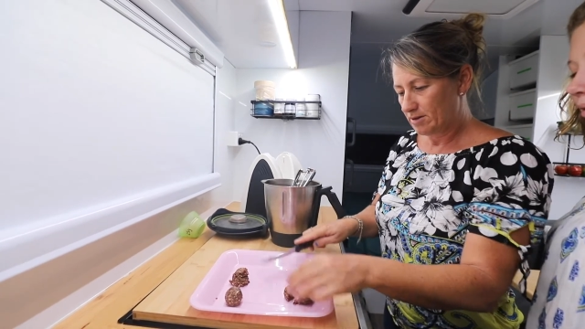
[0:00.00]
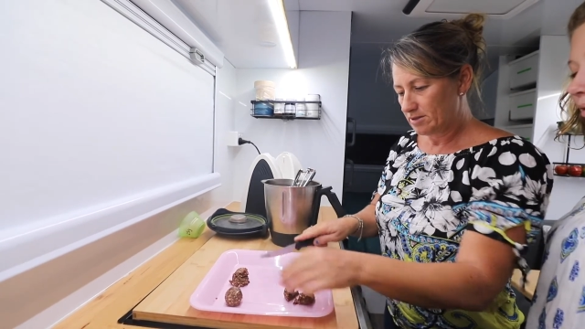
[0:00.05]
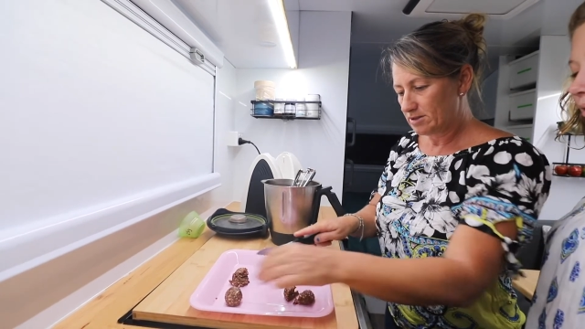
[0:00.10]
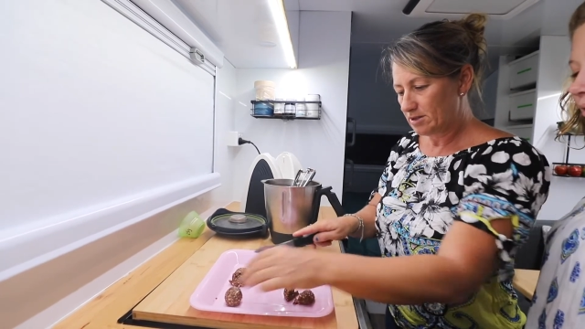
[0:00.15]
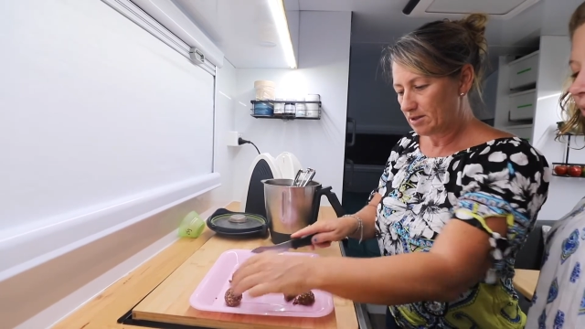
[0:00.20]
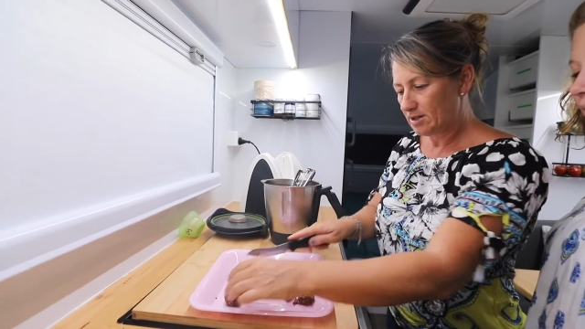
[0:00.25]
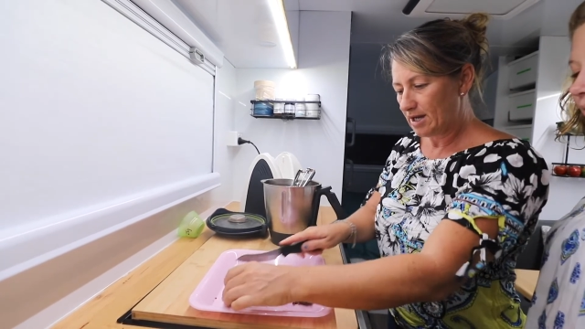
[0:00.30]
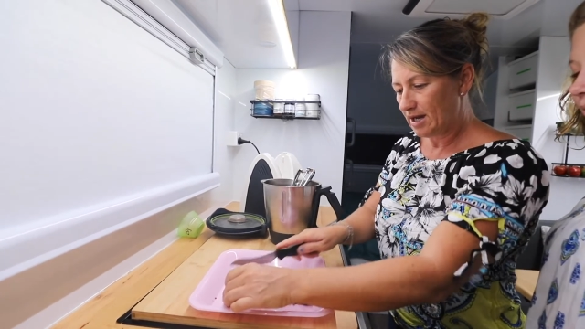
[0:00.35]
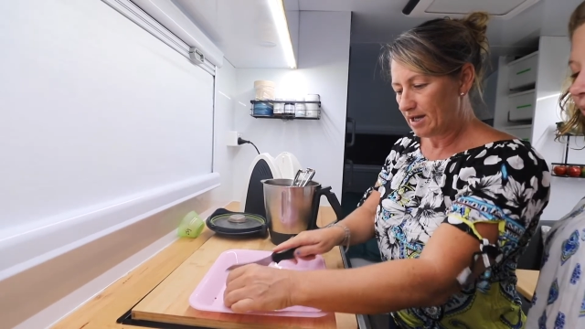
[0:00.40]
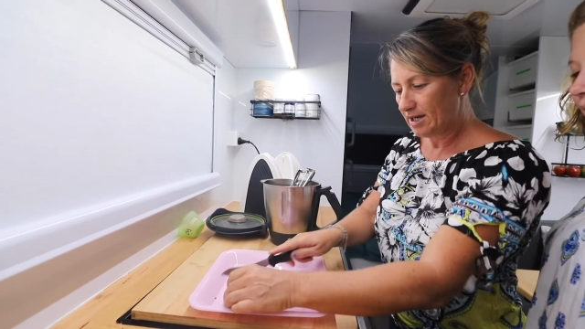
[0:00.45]

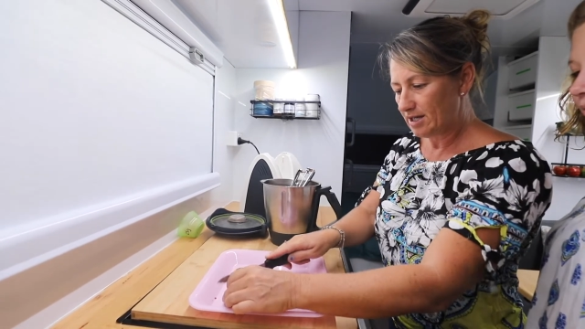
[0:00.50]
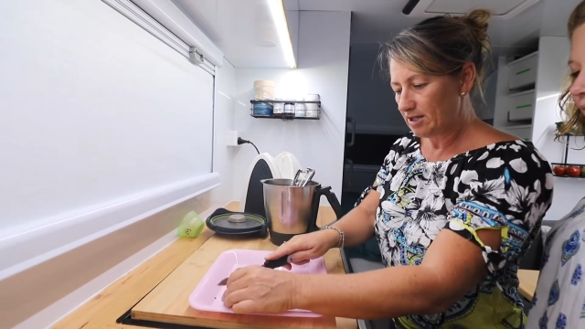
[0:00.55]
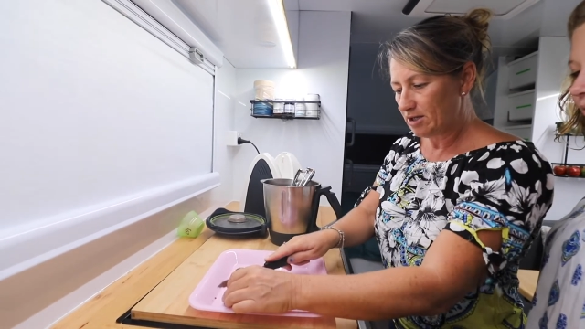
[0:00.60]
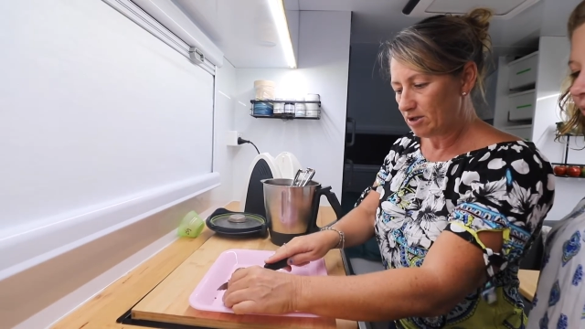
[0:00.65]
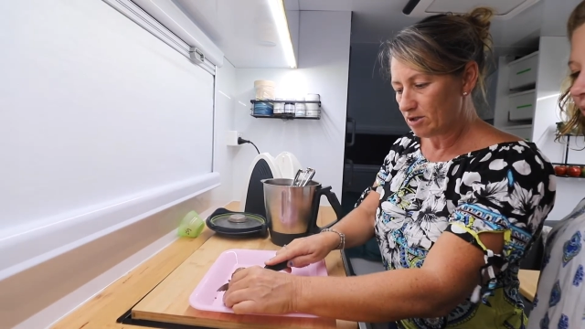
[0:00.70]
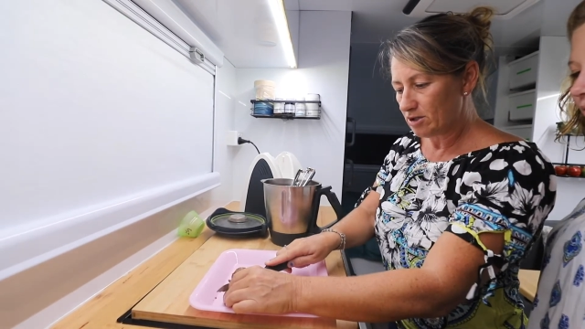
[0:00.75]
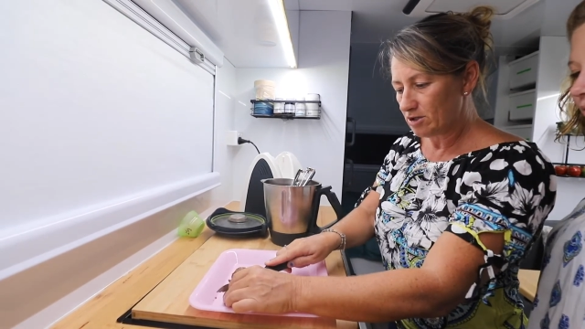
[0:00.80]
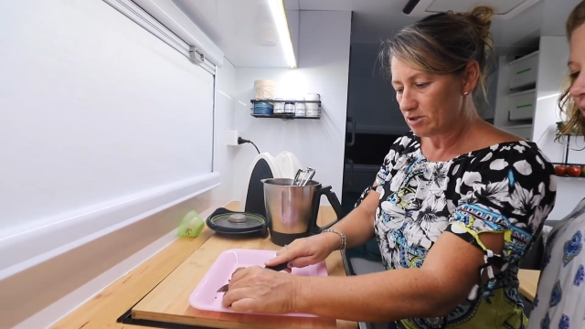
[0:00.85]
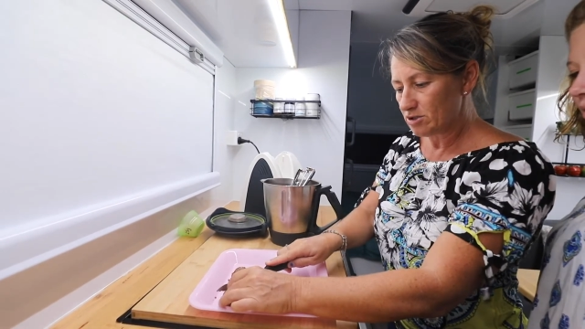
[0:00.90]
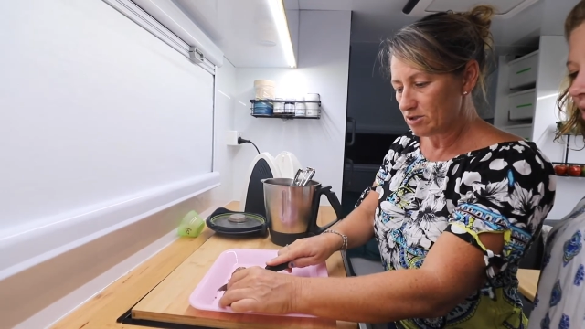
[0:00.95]
So Addie,
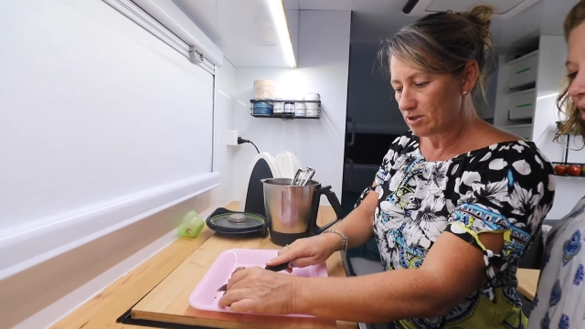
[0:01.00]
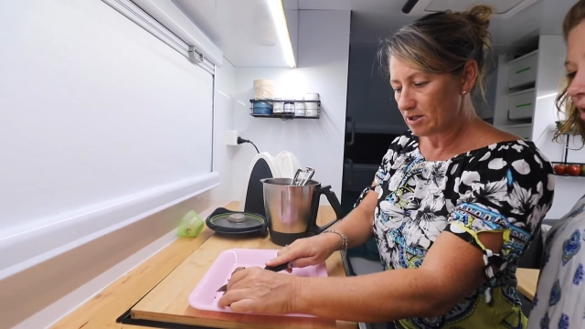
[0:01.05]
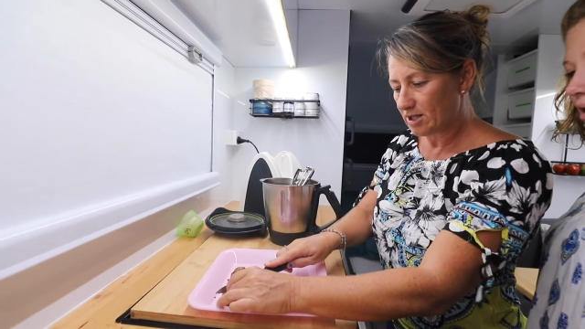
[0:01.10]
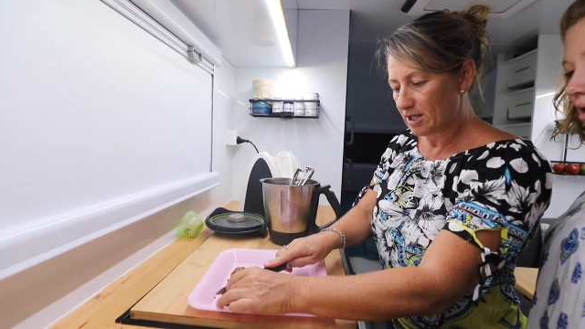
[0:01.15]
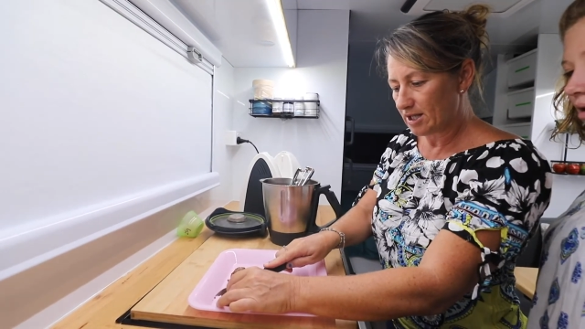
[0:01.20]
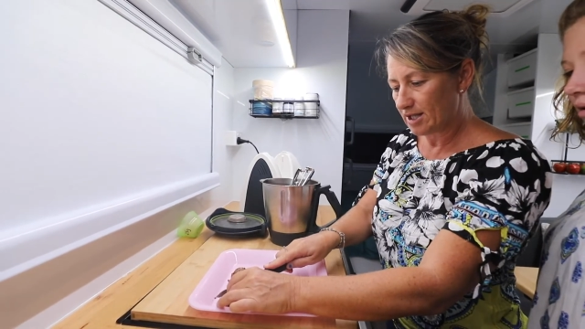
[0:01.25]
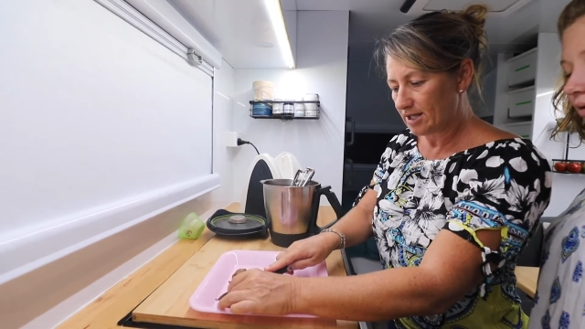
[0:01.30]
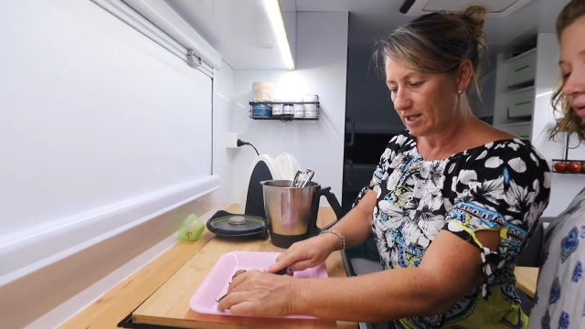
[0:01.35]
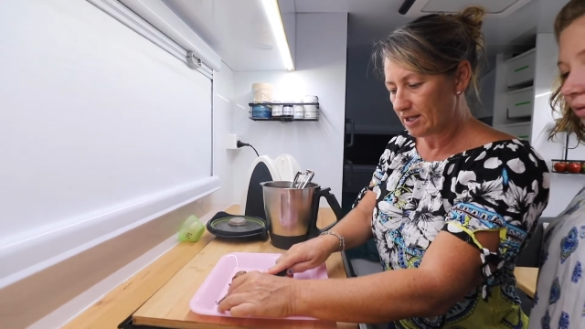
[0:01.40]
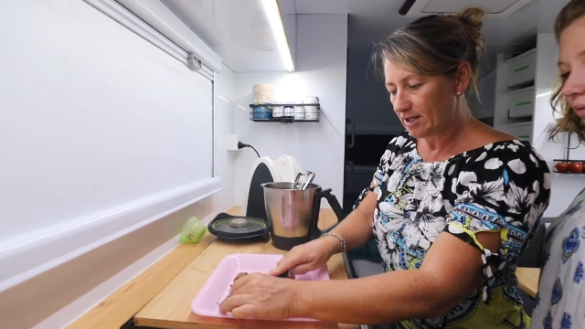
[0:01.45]
you can do the
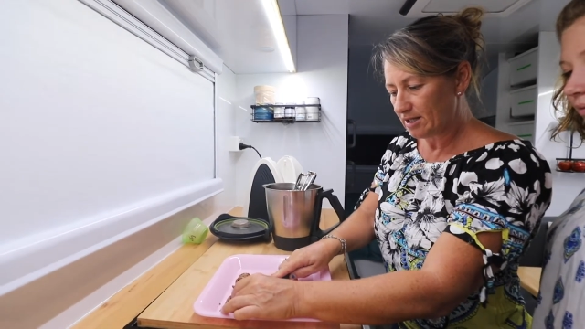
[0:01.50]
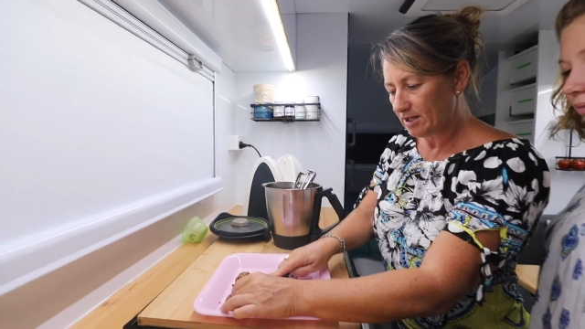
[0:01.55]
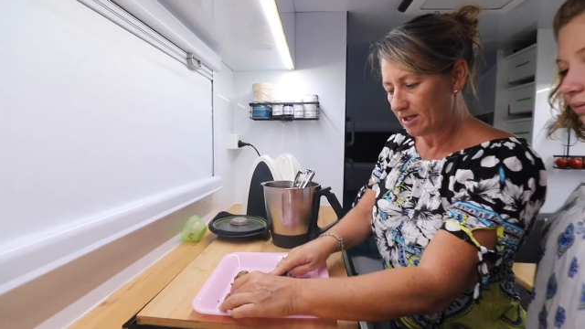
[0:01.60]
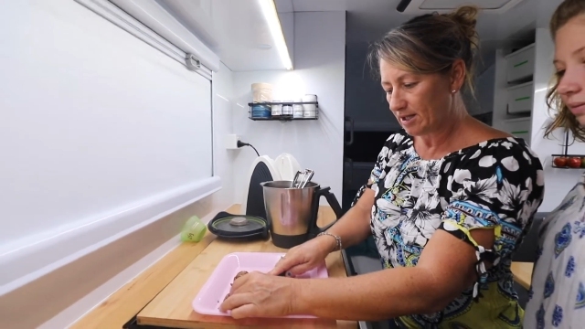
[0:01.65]
clicking.